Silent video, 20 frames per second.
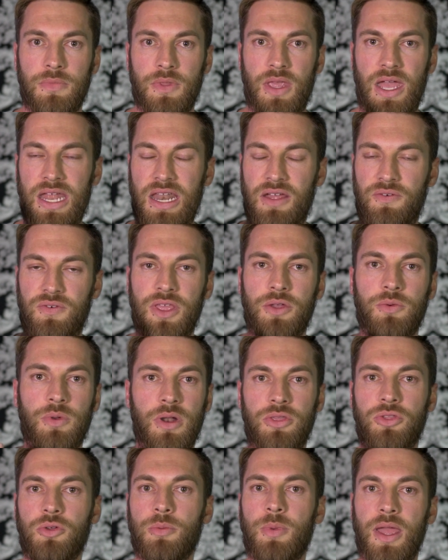I had everything
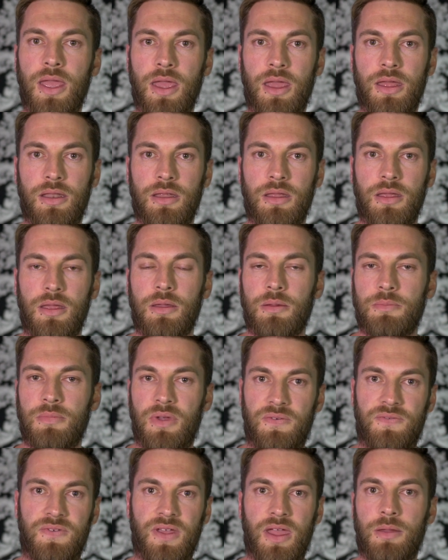running through my head,
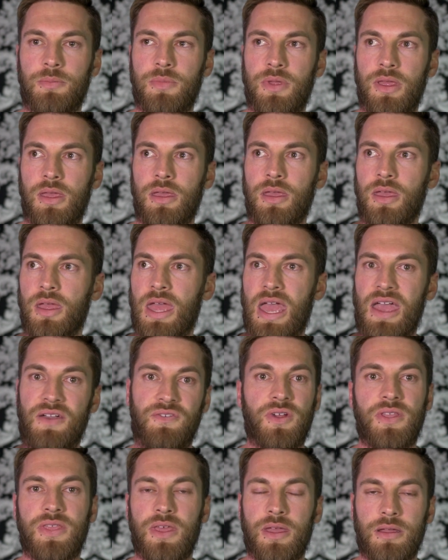my family,
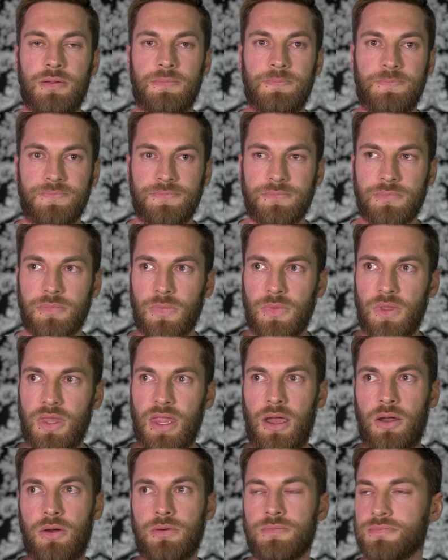everything.
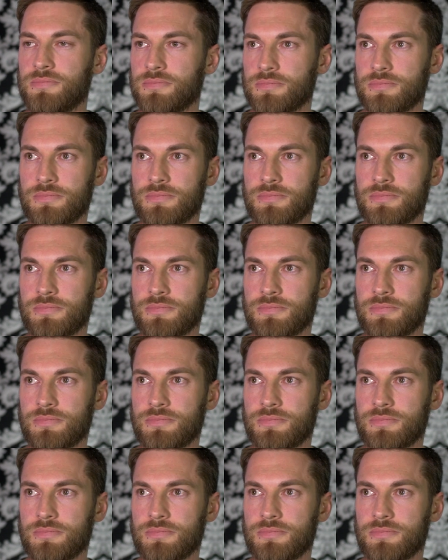Now,